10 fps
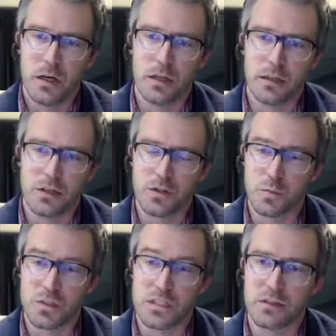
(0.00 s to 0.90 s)
unless you
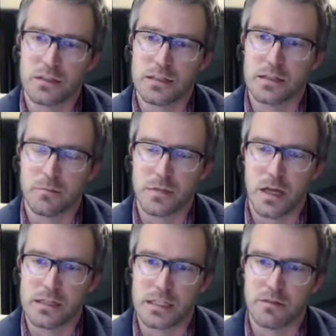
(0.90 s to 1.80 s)
specifically tell them
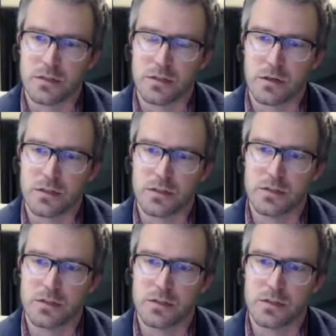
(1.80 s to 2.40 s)
not to give it to us.